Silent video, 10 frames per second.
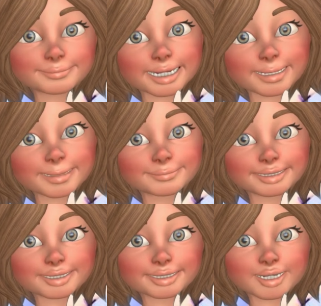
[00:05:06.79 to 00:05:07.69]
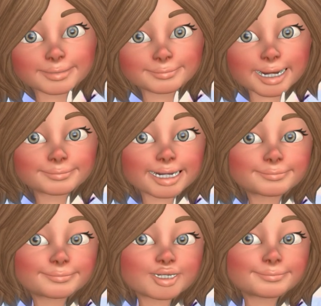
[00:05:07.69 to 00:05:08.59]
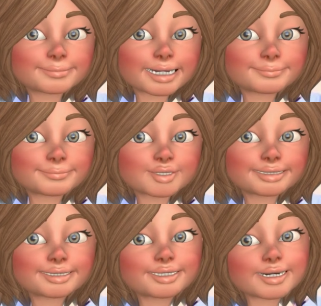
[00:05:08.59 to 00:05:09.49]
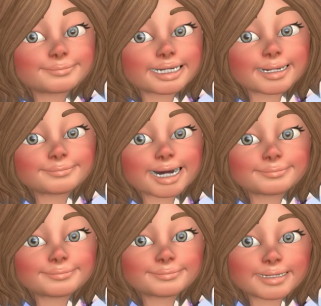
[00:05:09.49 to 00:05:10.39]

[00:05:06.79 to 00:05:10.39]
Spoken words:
These also are known as ritual tattoos, commemorative tattoos,